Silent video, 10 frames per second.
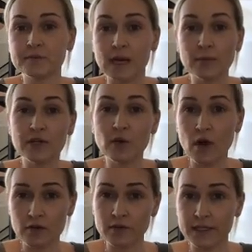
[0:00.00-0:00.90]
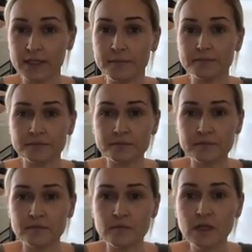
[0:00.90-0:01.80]
I'm pre-qualifying them.
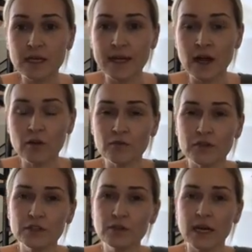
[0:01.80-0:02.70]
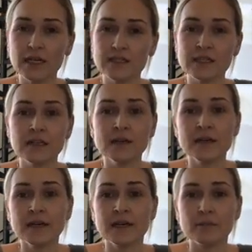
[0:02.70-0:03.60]
Now, for you guys
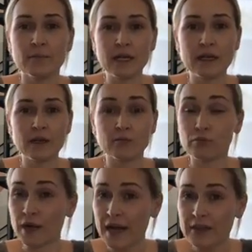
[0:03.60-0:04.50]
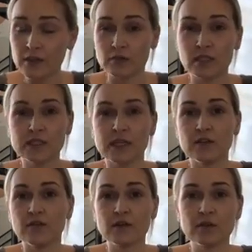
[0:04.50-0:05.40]
being brand new, let's say
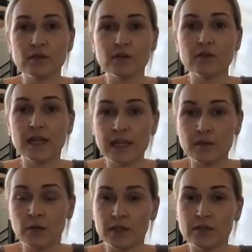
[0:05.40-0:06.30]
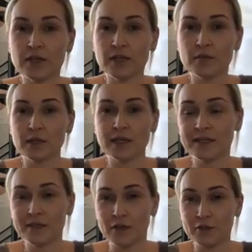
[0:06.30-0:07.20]
you've never recruited anybody, you're not going to be
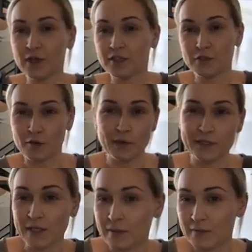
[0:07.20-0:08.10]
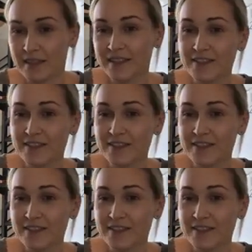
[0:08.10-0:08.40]
like, no, you can't join my team.